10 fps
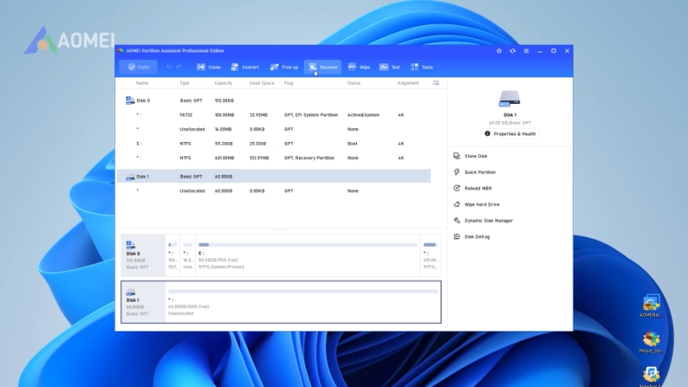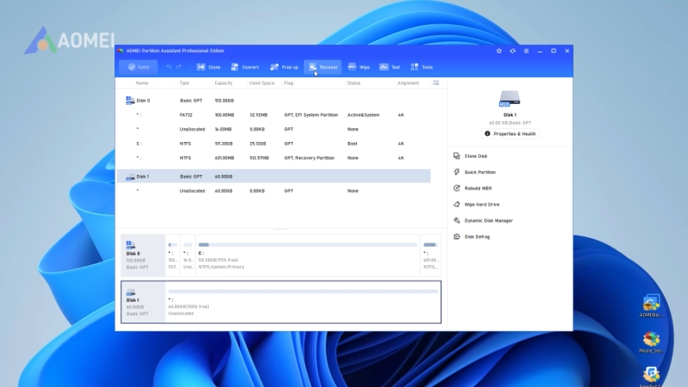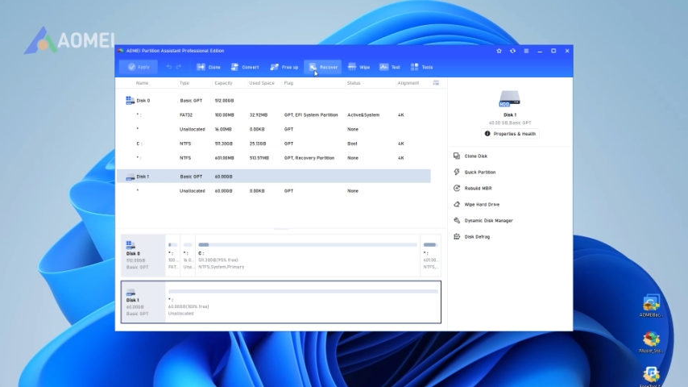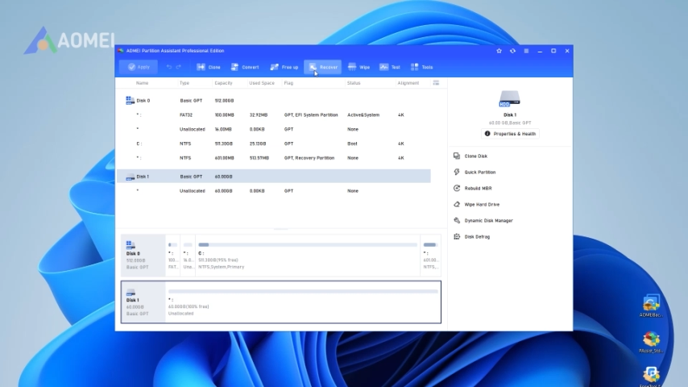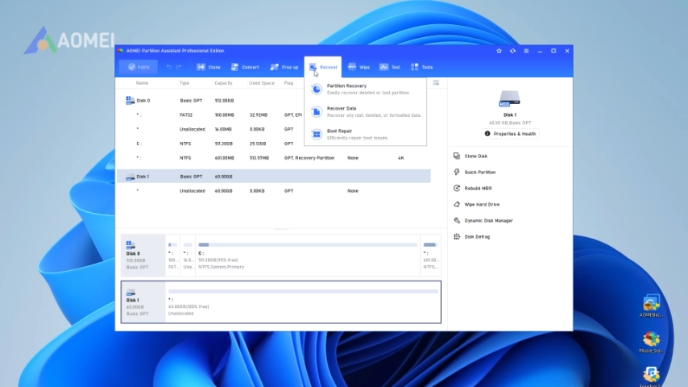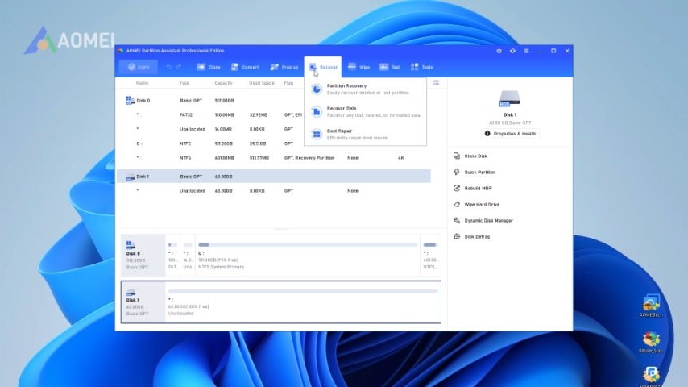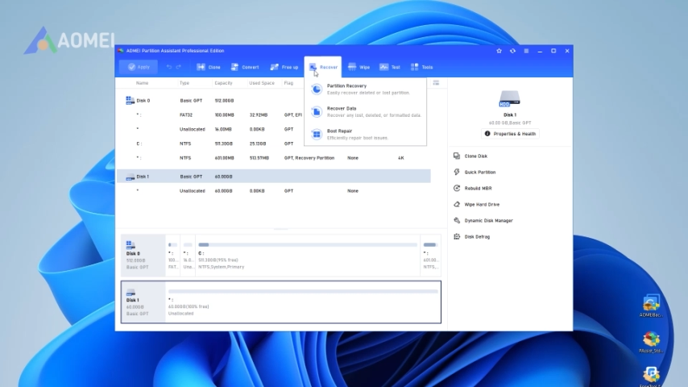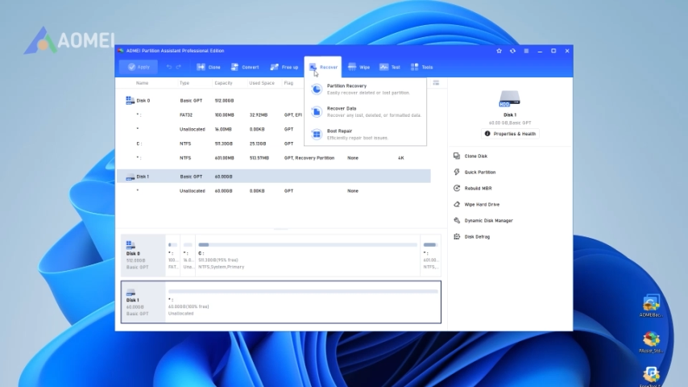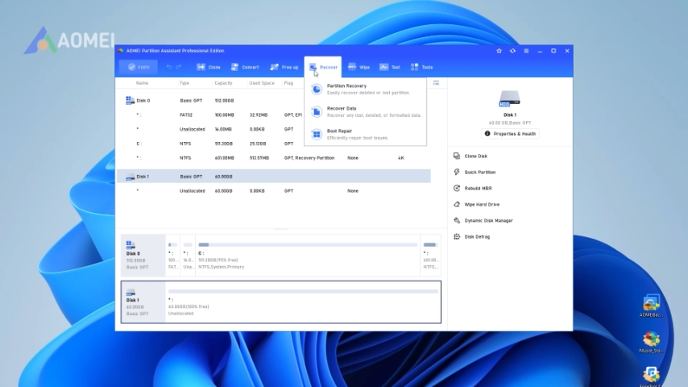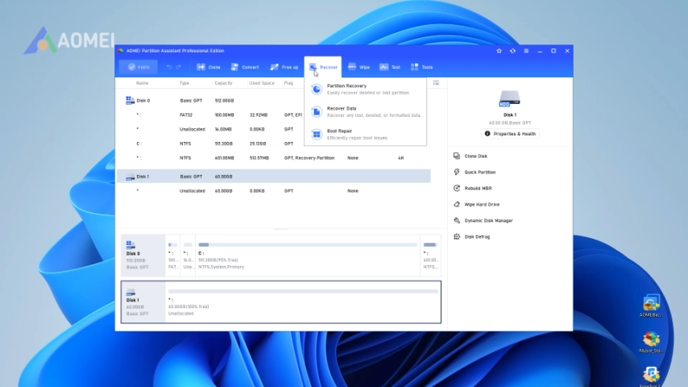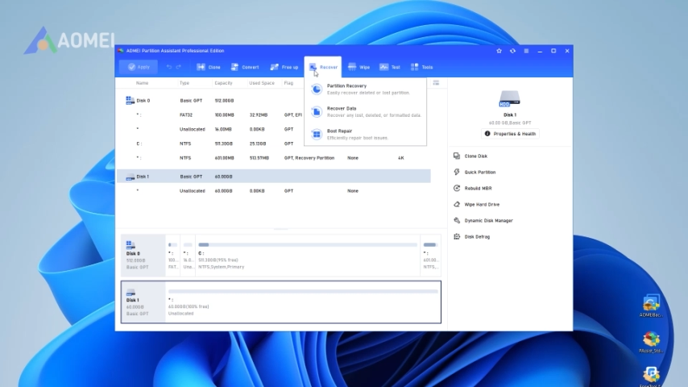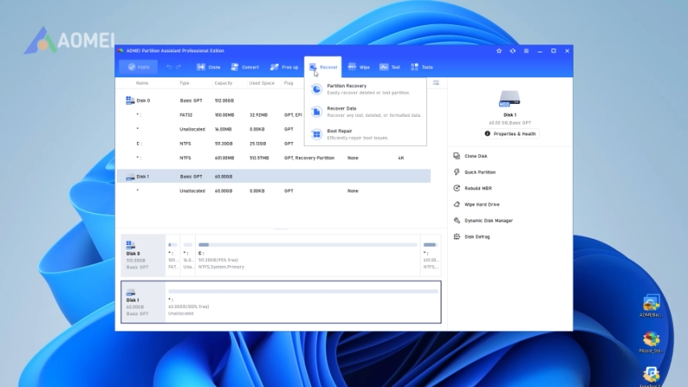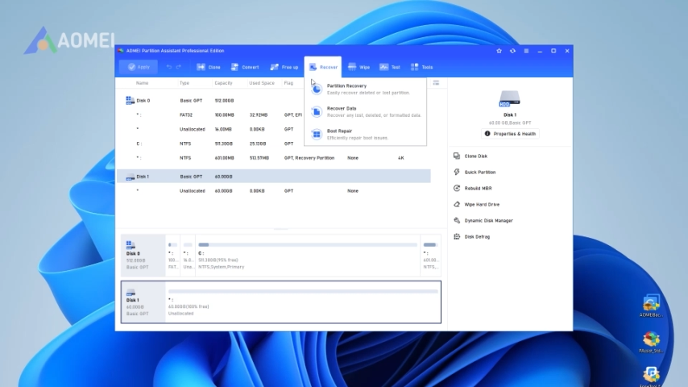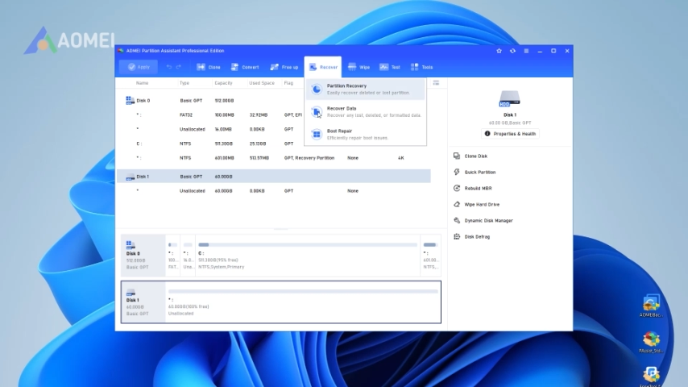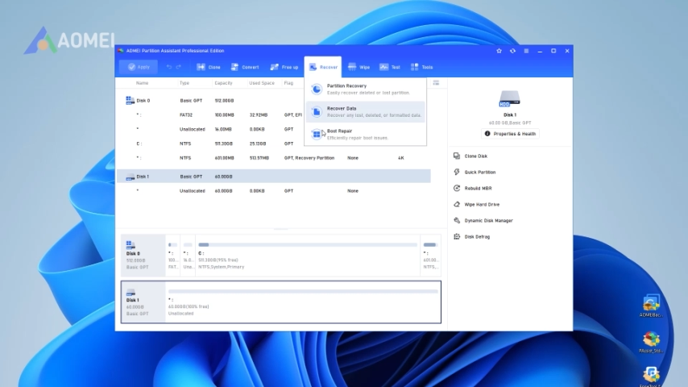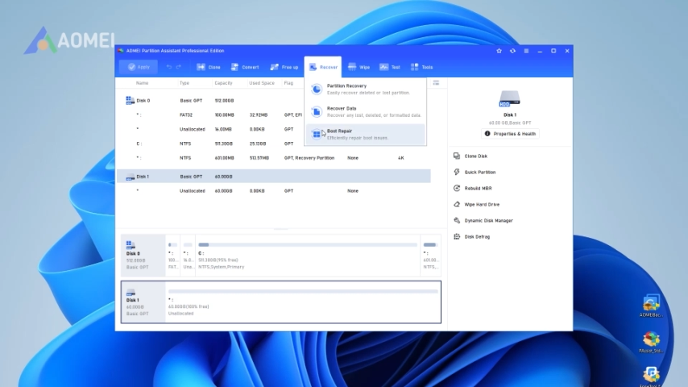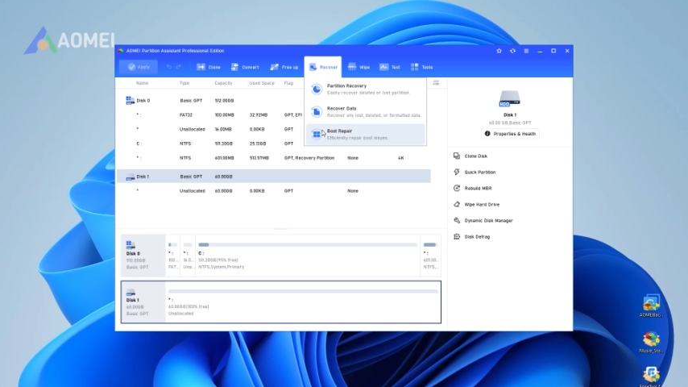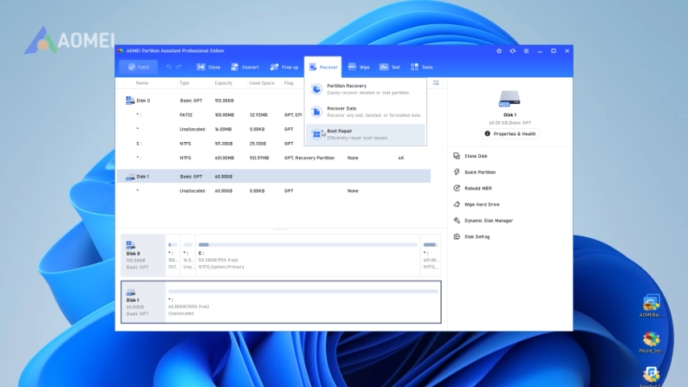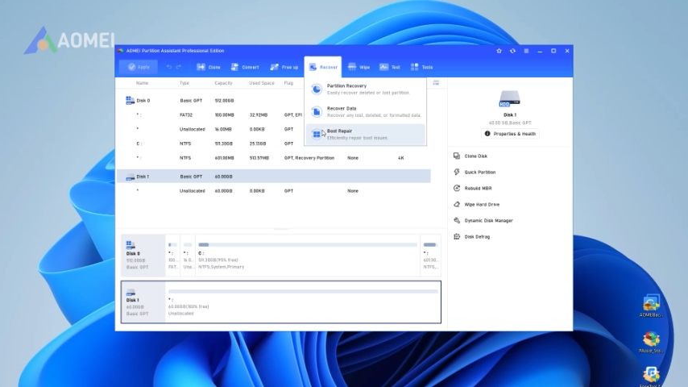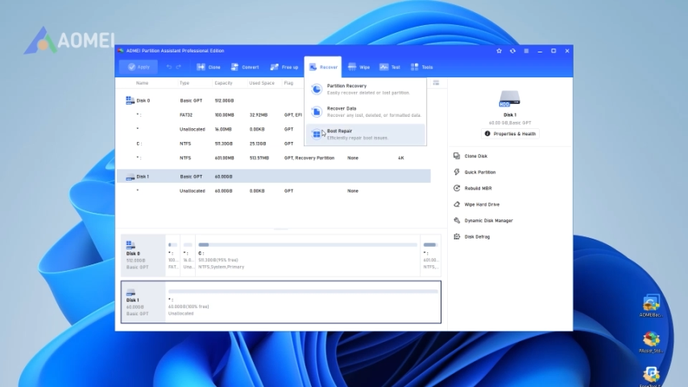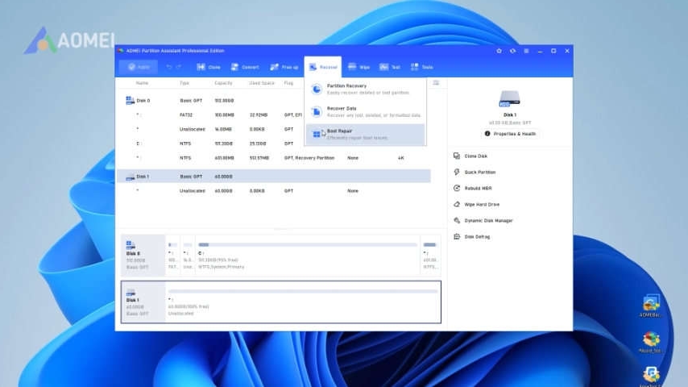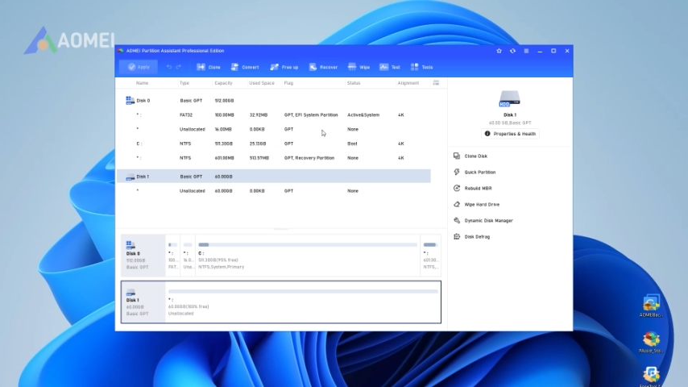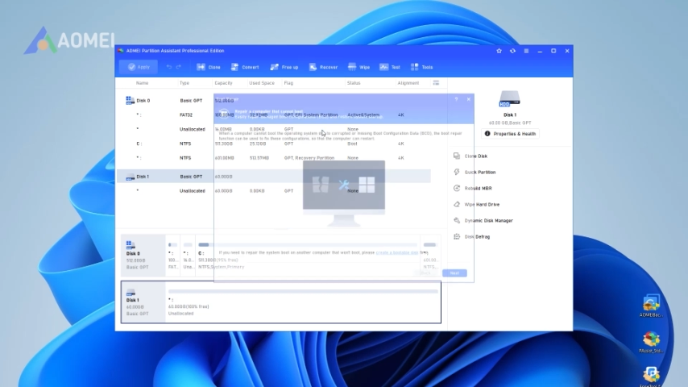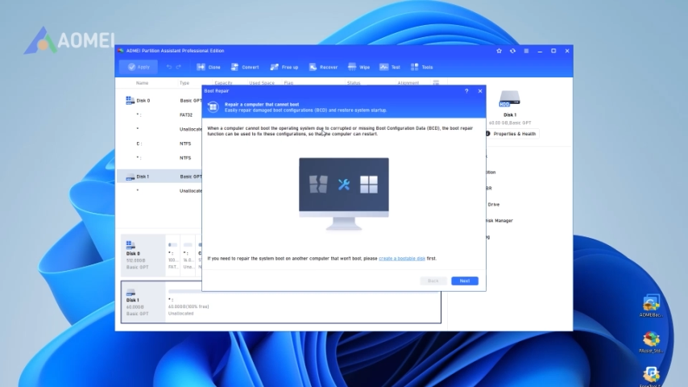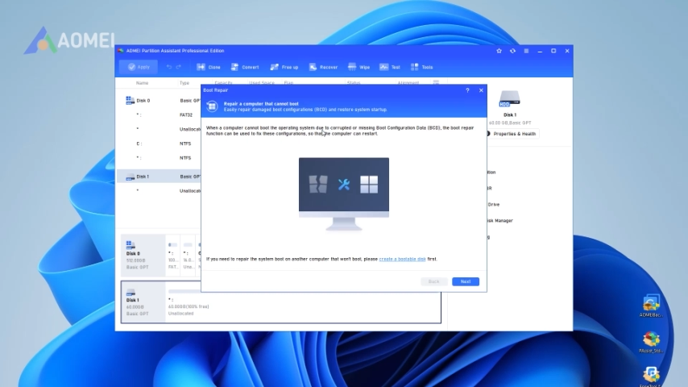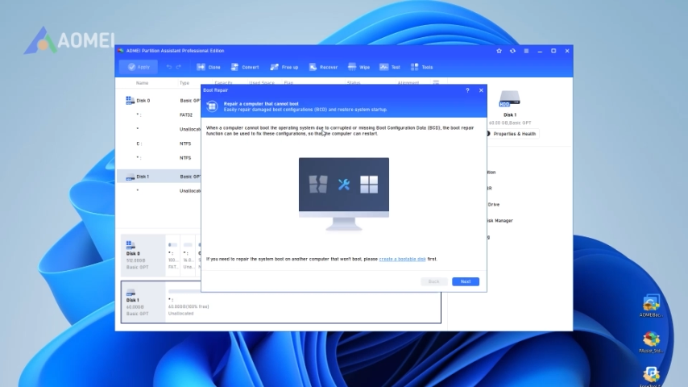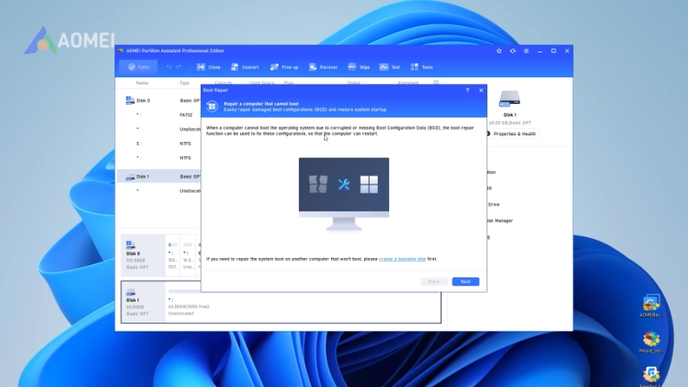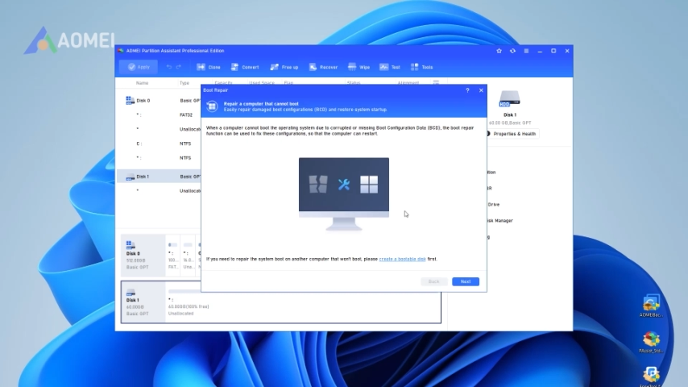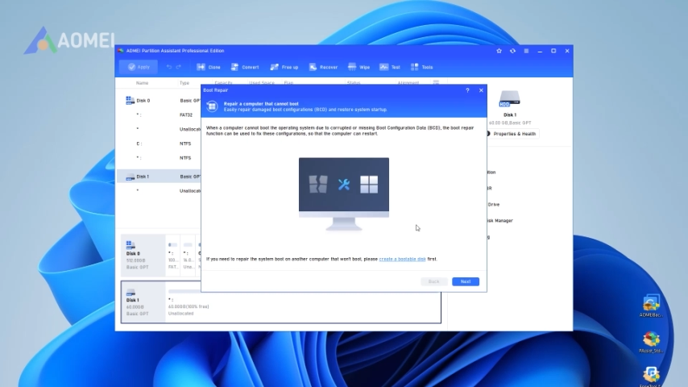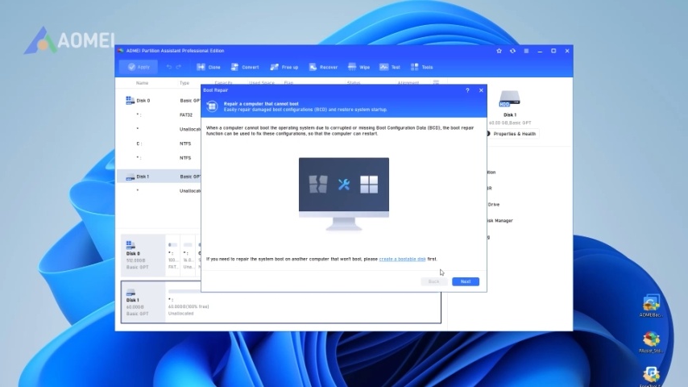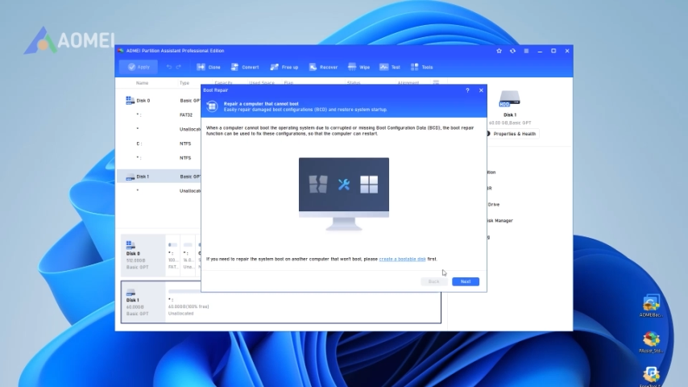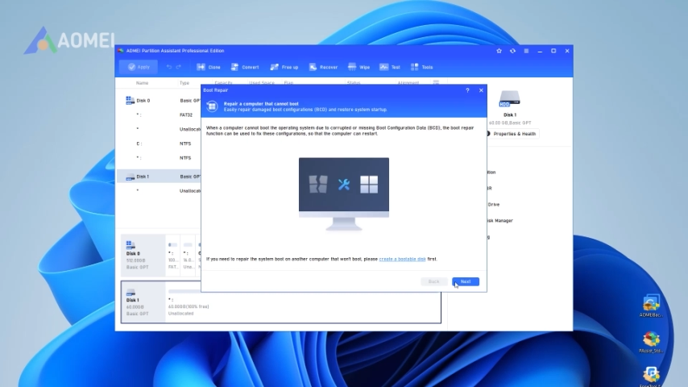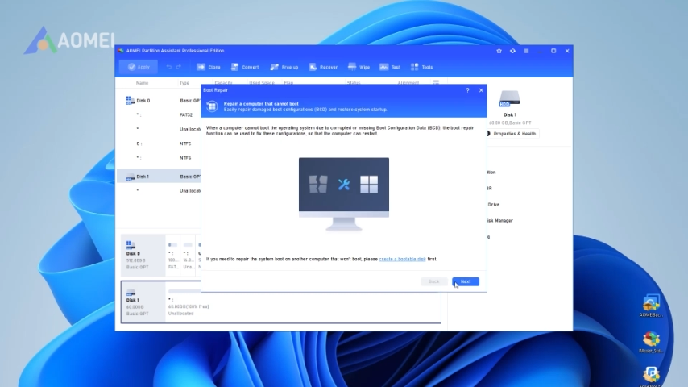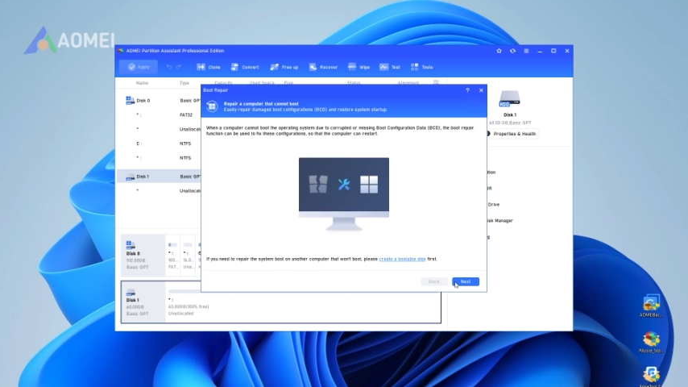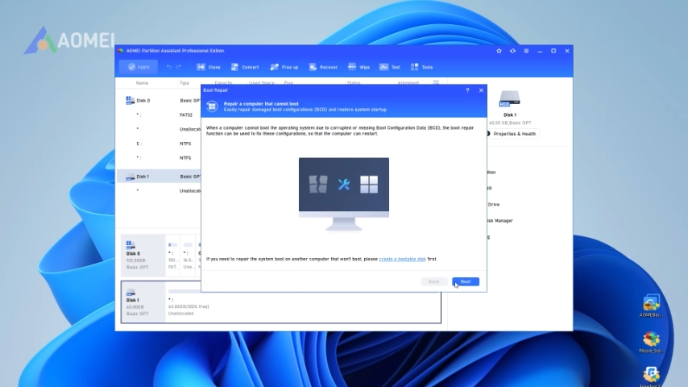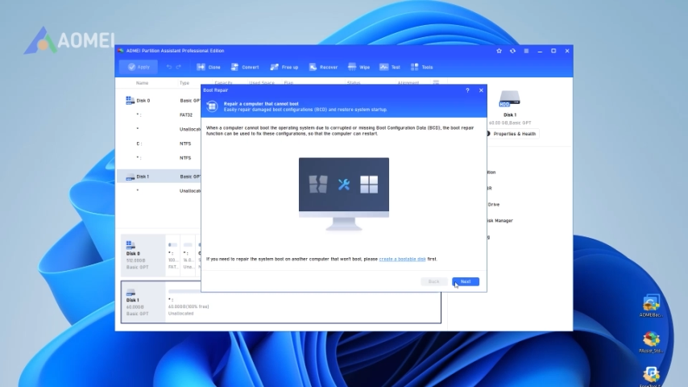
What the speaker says: Nobody's mouth can be seen.